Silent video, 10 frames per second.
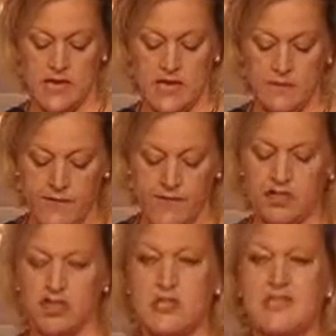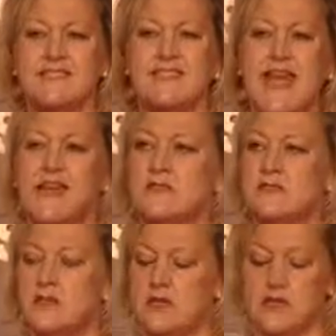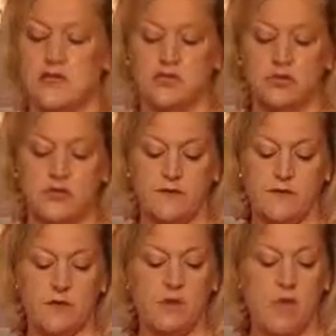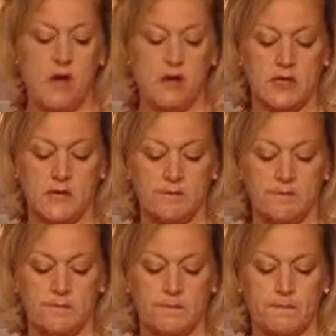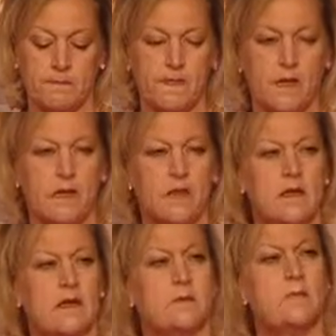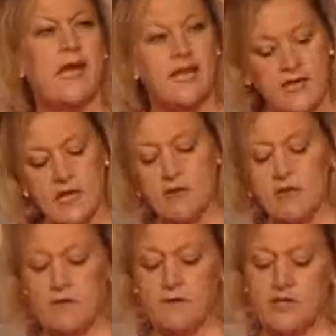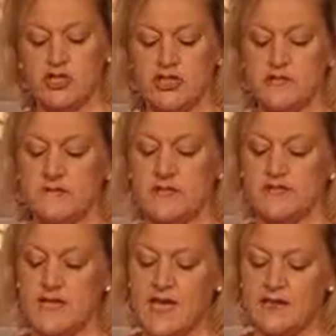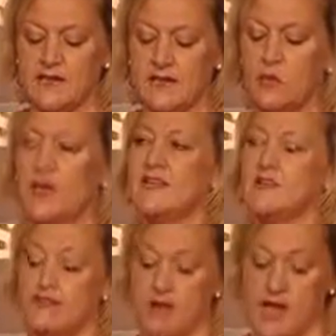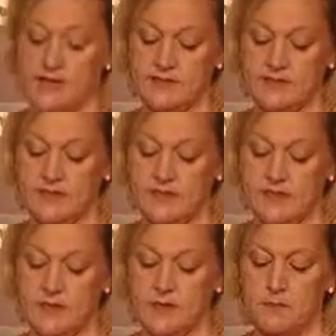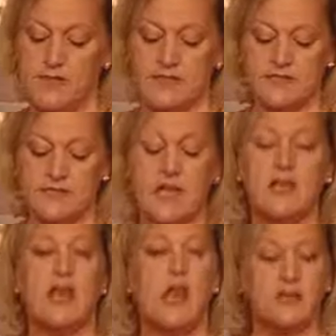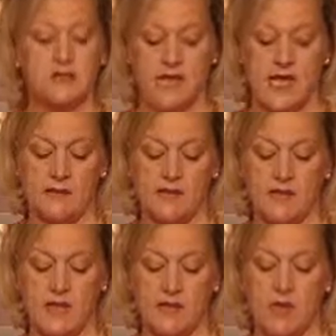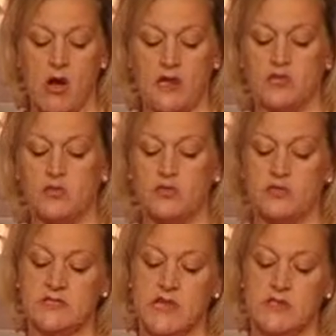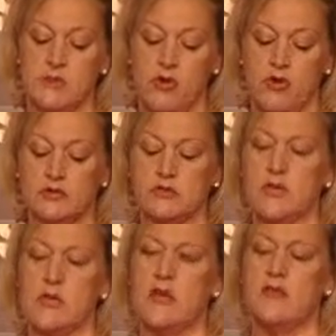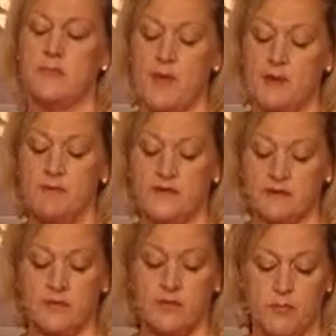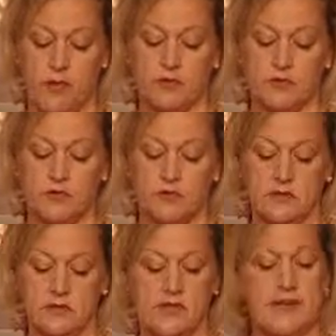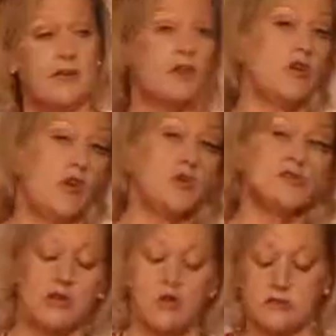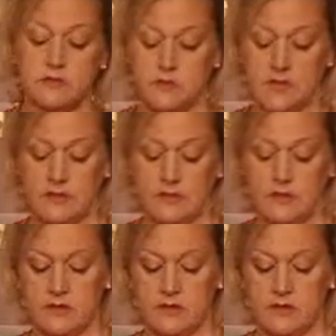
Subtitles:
Innovation is the answer to a difficult market. Pioneering innovation is fantastic when it's right, but it can take a long time to get the market to understand the product and the benefits of the product, and it can cost a lot of money.